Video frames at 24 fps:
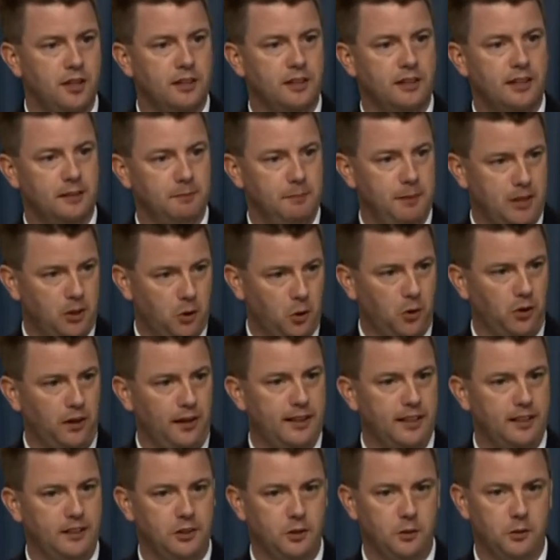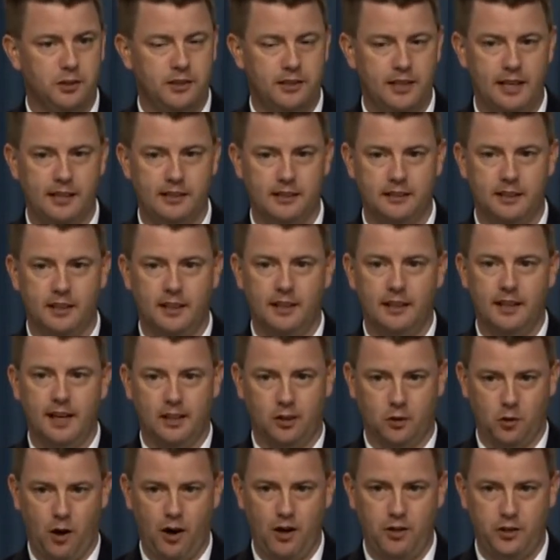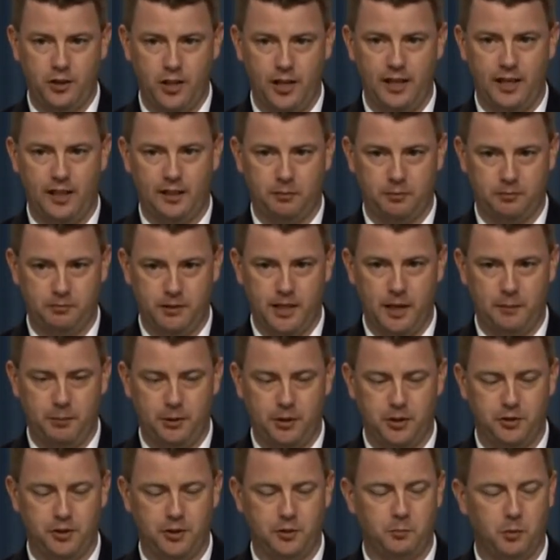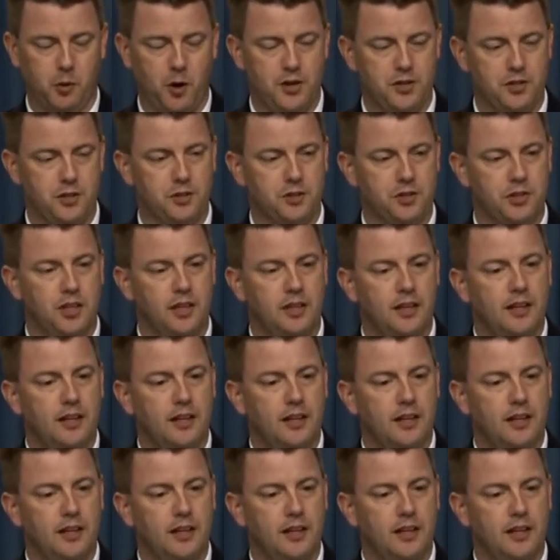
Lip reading: can be correlated to a test at cryogenic temperatures and pressures?